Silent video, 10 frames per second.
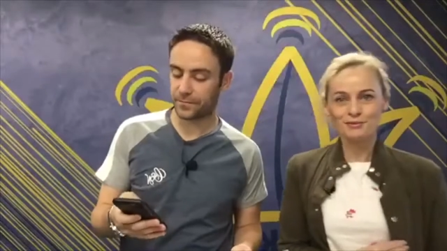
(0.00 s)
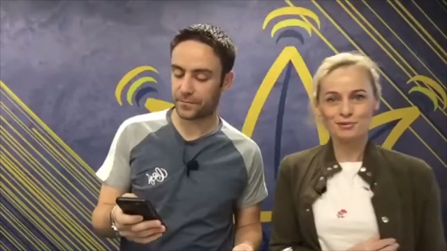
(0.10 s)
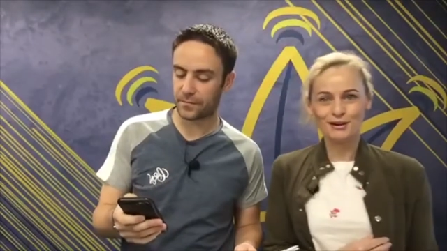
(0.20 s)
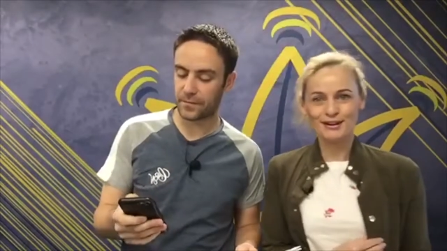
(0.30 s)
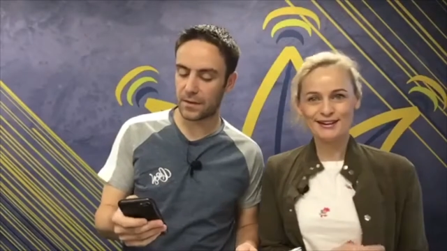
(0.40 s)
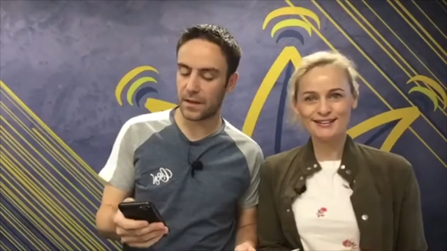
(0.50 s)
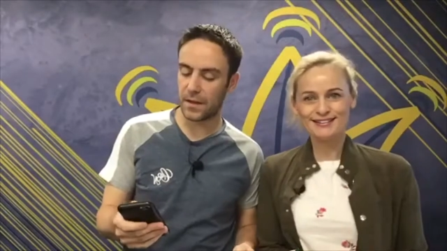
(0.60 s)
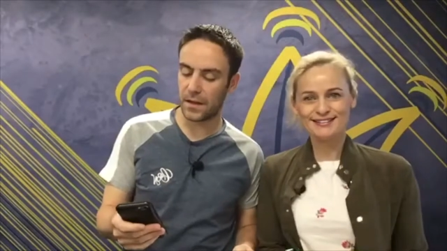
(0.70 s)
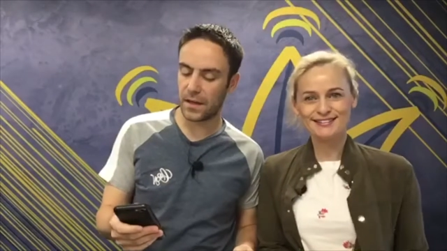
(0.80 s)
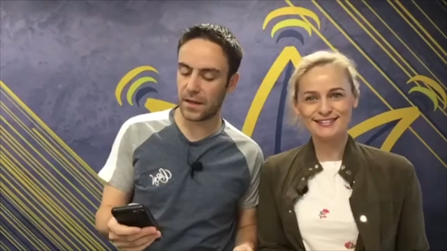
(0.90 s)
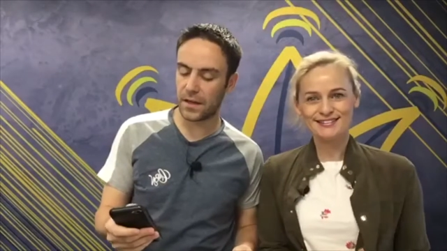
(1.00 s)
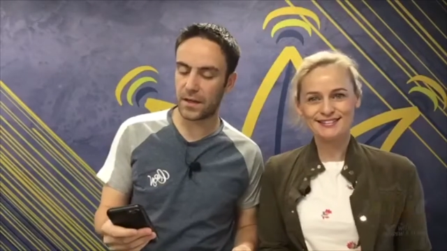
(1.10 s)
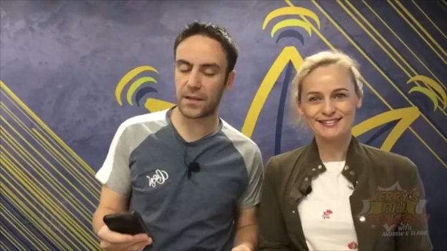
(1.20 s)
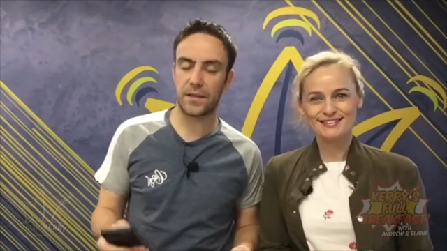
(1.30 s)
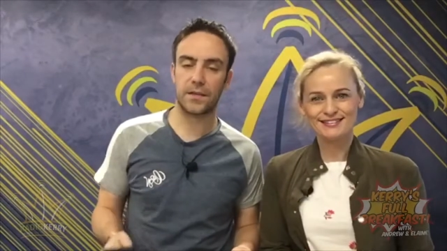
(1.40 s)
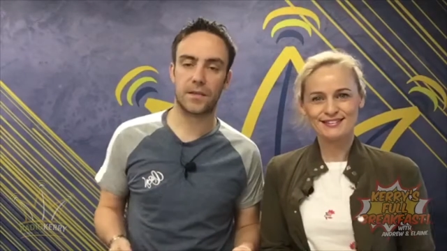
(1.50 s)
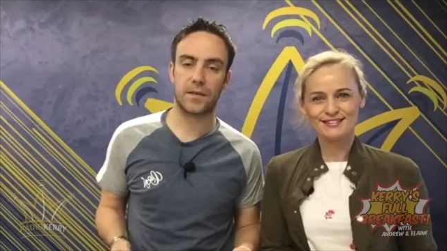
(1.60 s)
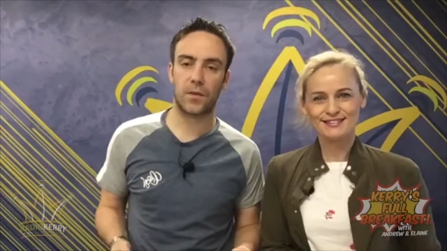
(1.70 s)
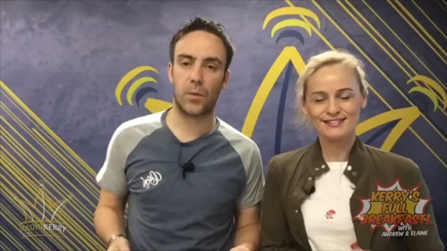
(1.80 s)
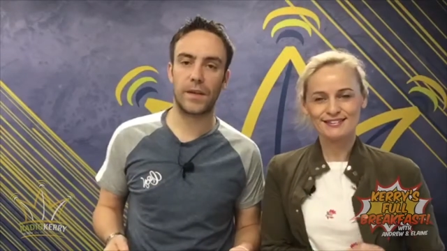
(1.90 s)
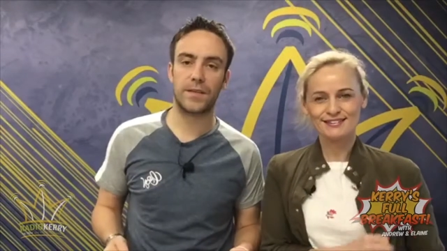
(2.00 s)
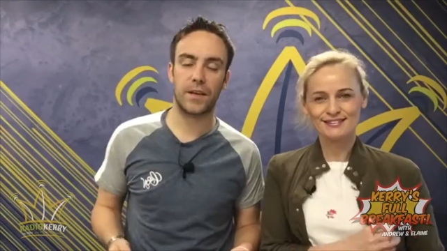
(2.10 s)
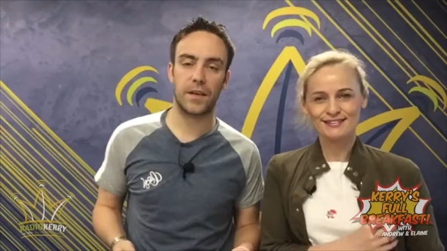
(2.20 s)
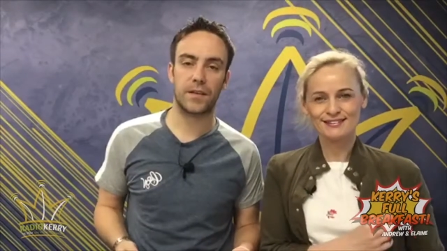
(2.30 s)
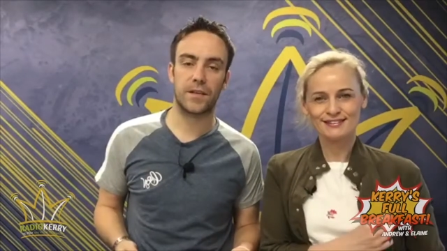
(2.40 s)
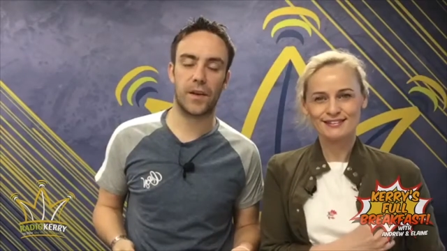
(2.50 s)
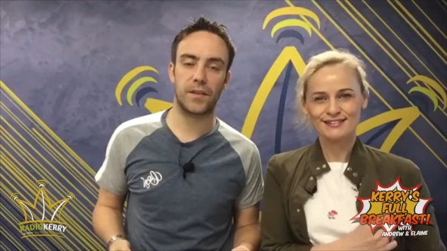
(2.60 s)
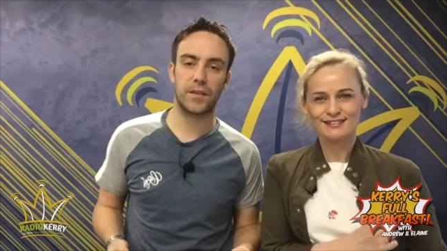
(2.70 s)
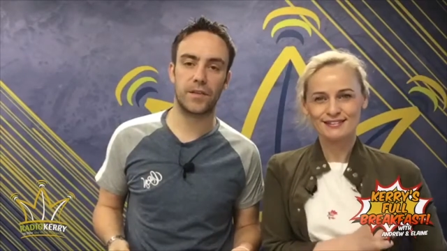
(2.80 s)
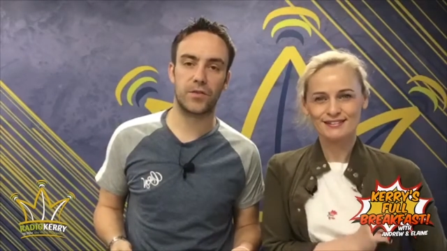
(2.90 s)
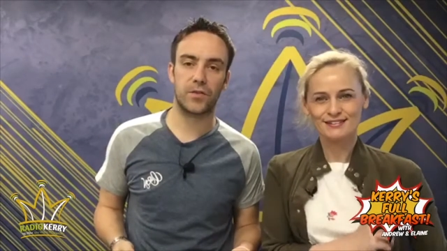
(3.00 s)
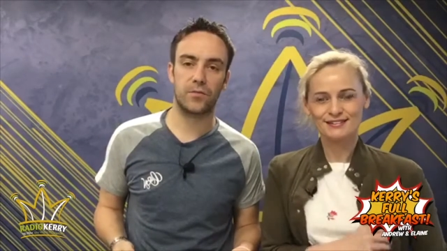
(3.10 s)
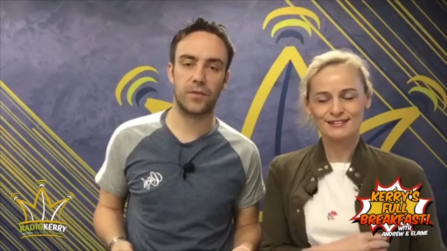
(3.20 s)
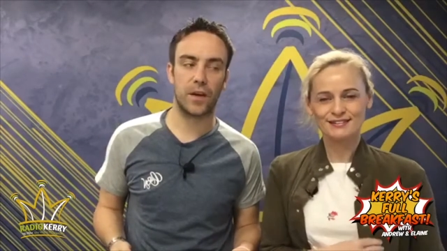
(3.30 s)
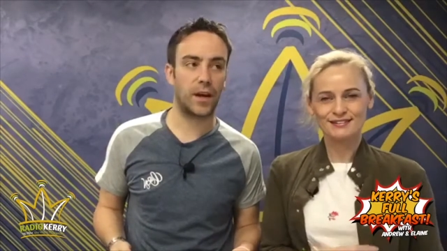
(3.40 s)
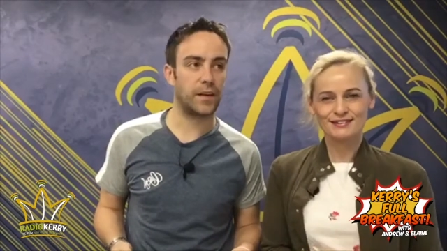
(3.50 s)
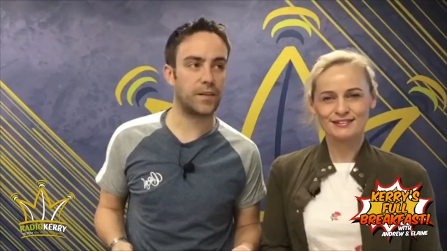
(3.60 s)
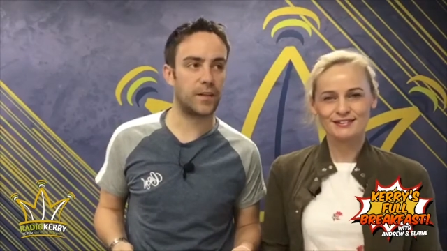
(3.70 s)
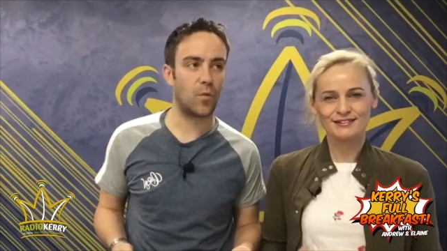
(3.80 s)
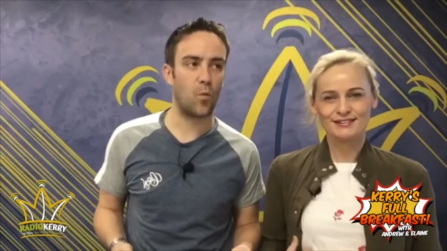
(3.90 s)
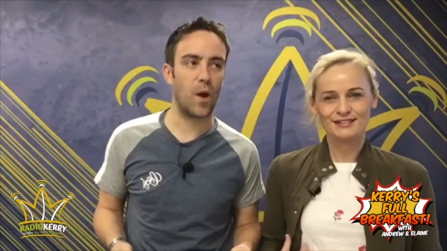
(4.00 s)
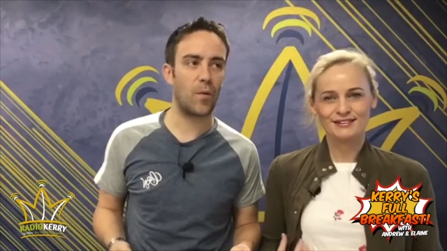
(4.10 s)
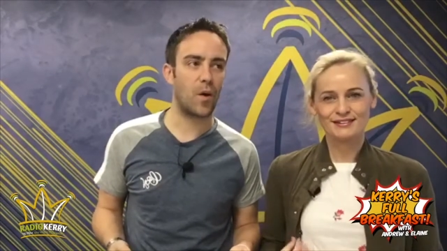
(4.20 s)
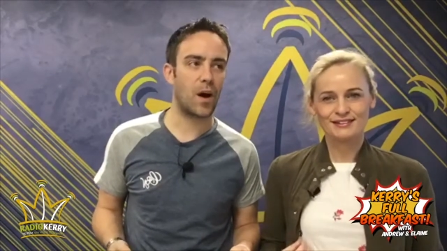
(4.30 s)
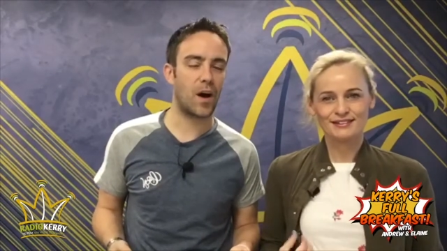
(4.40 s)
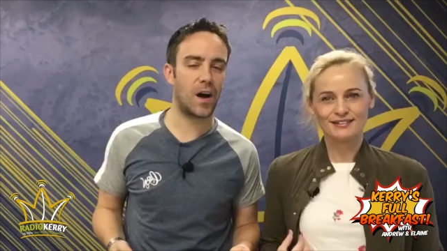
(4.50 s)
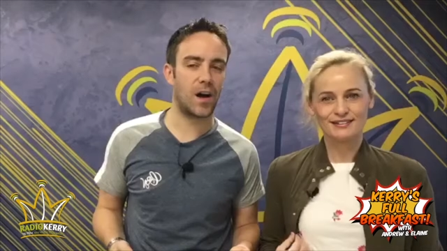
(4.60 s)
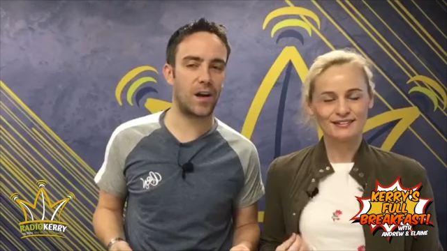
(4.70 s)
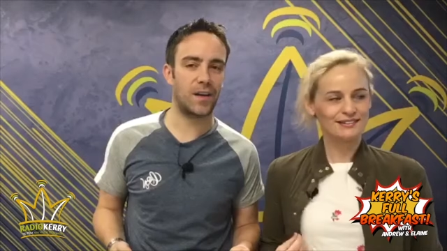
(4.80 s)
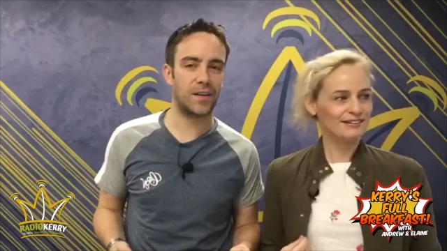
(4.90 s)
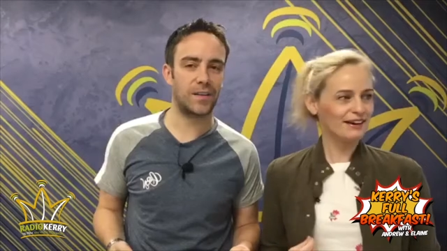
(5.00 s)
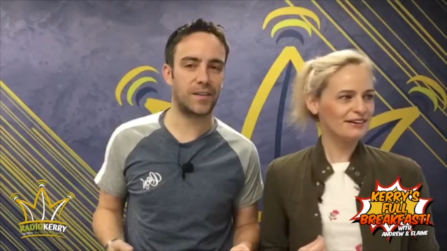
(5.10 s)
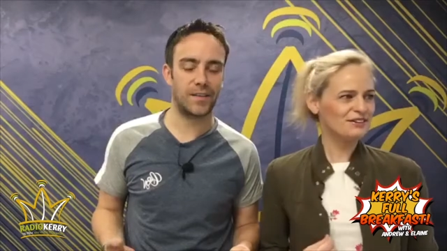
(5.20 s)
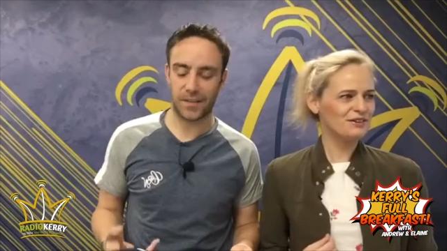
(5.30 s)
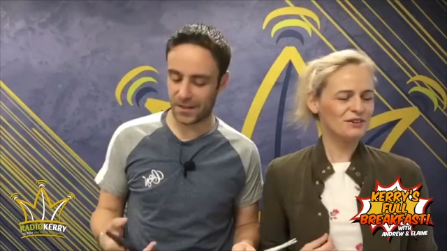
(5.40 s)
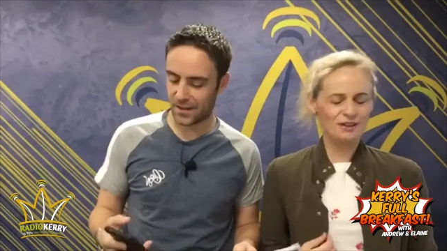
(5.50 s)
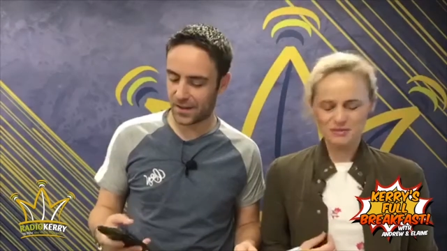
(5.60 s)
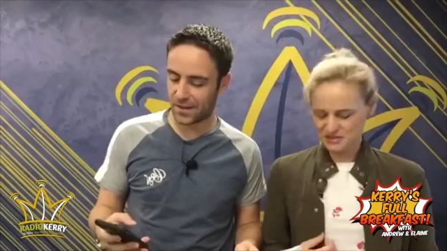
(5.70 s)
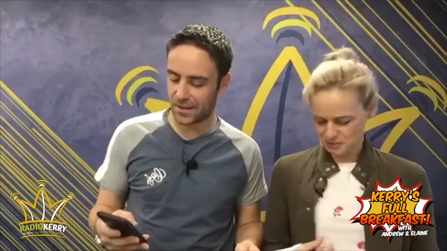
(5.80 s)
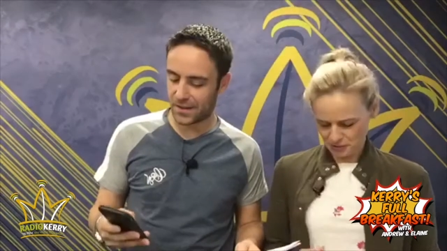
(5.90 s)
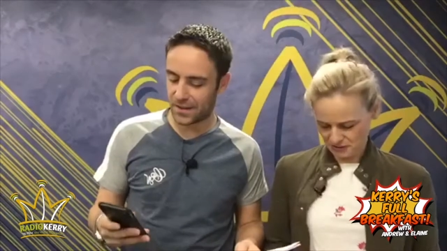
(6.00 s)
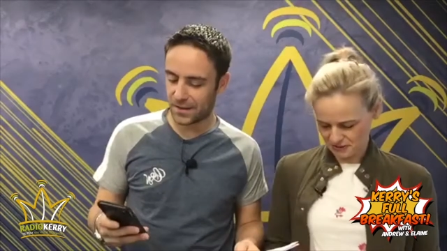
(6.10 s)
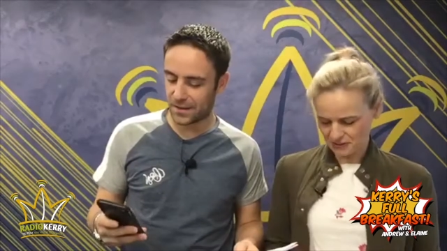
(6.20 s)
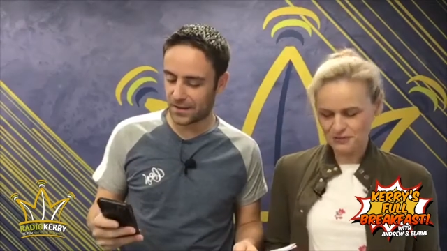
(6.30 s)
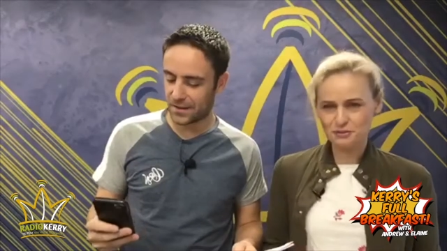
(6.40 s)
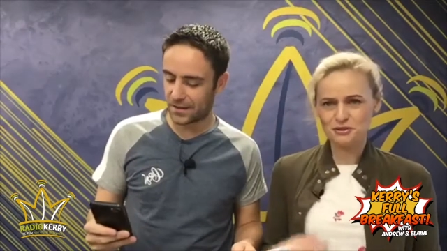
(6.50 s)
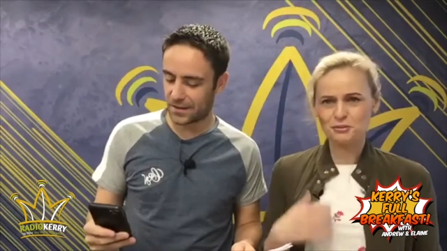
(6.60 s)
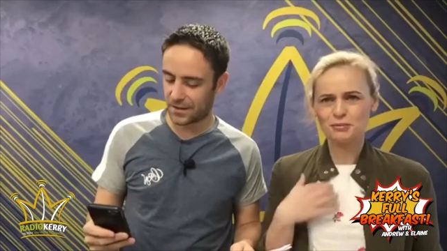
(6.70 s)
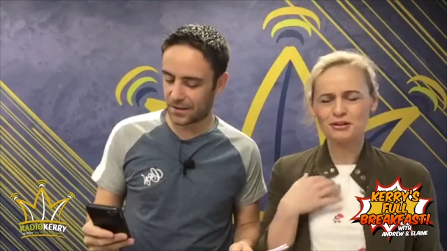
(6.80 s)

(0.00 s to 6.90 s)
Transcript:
Speaker 1: Good morning.
Speaker 2: It is Wednesday. It's the 19th of June, and it's a wet one. I
Speaker 1: know. I'm disappointed. I thought it was going to be